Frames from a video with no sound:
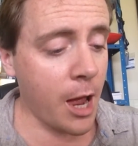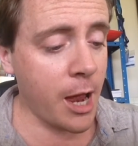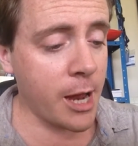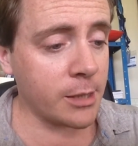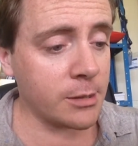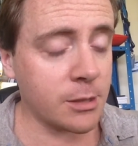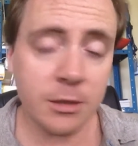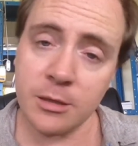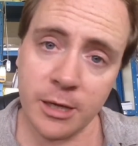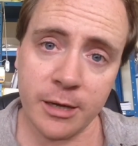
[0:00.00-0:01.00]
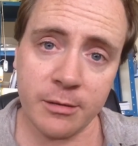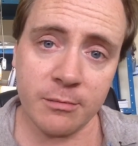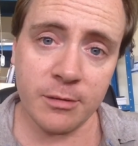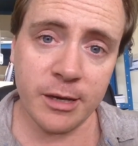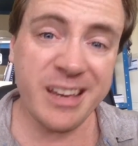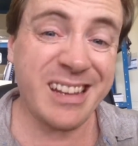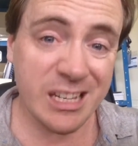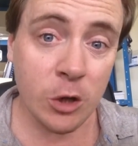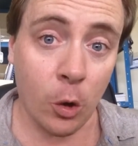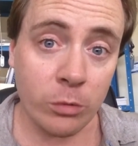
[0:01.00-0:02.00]
And
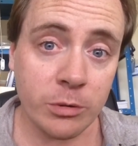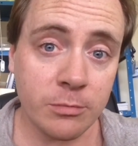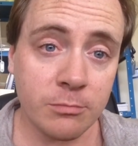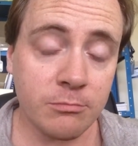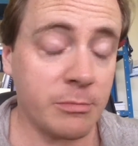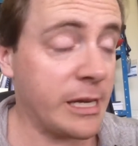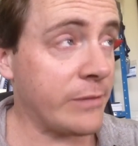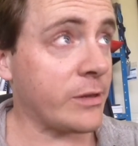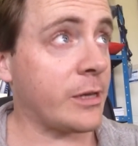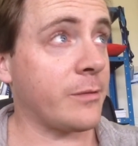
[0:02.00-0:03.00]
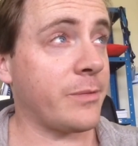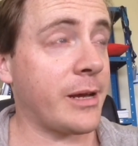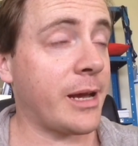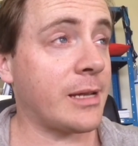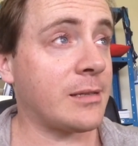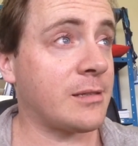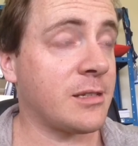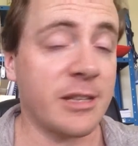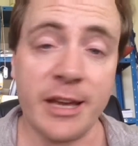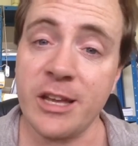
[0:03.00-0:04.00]
it is old. Even
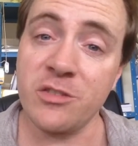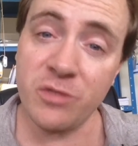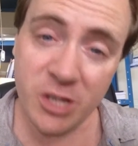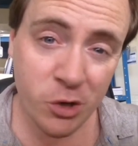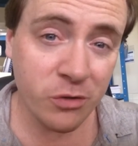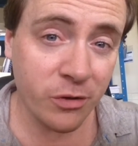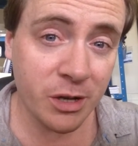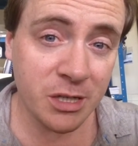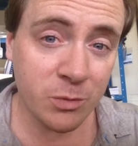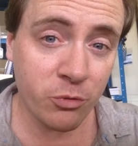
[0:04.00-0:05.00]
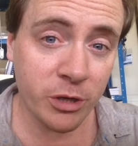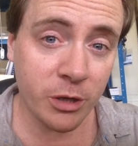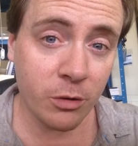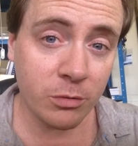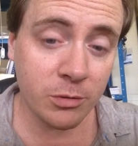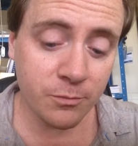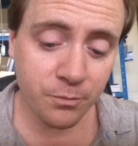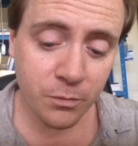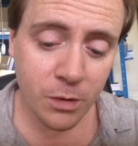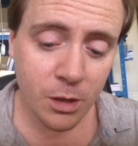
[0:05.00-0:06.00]
compared to the age of the universe, it's pretty old.
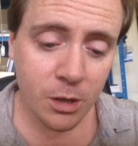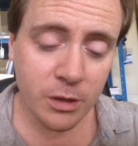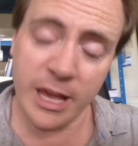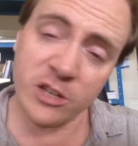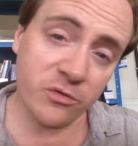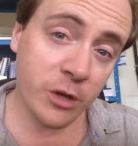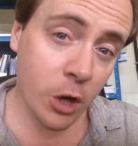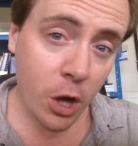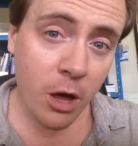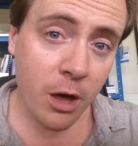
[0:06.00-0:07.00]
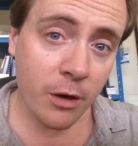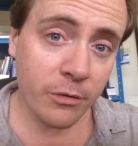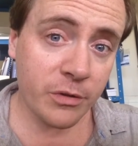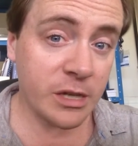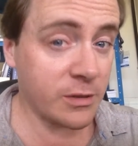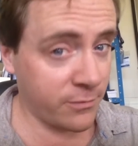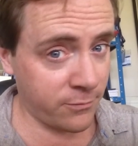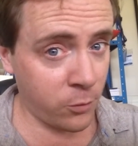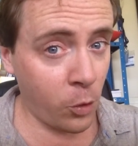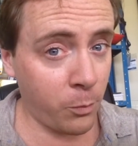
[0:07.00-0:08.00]
The age of the Earth
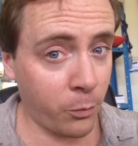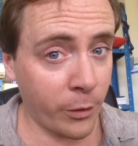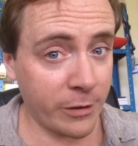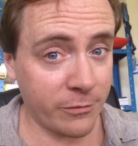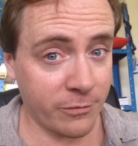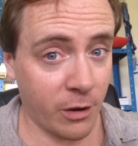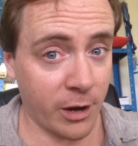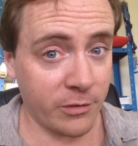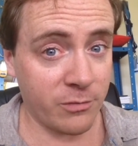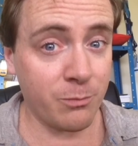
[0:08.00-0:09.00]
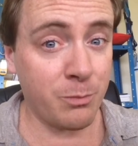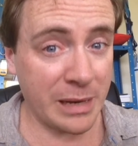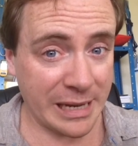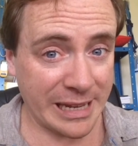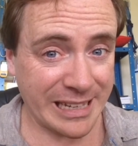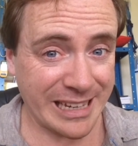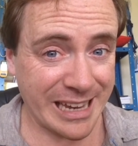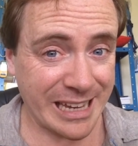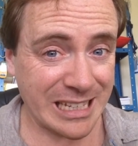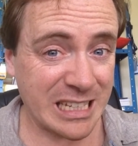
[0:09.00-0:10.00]
is 4.5
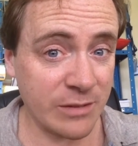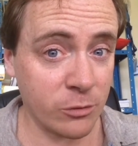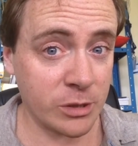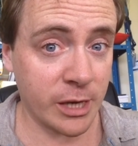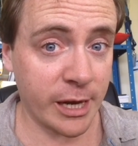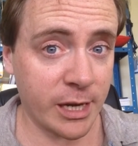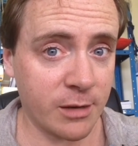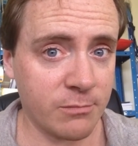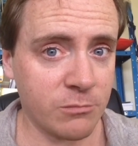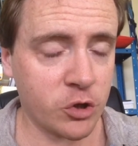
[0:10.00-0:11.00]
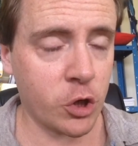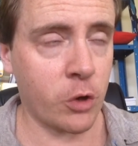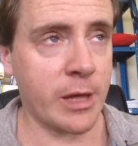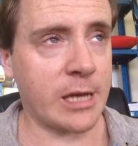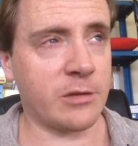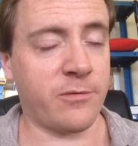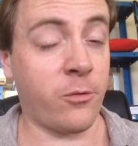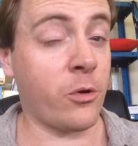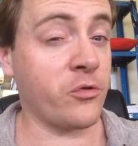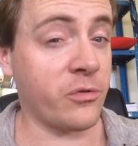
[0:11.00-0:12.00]
billion years, give or take. So that's
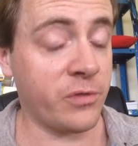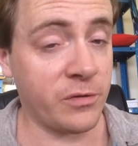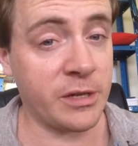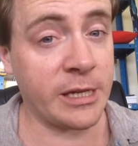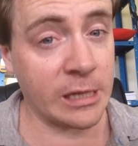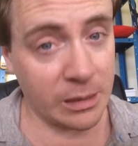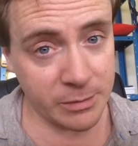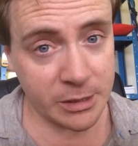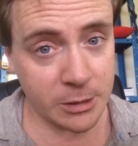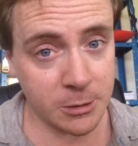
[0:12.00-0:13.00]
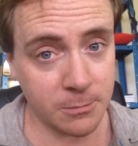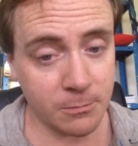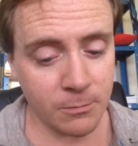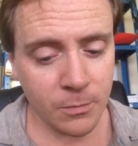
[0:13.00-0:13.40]
450 kilometers.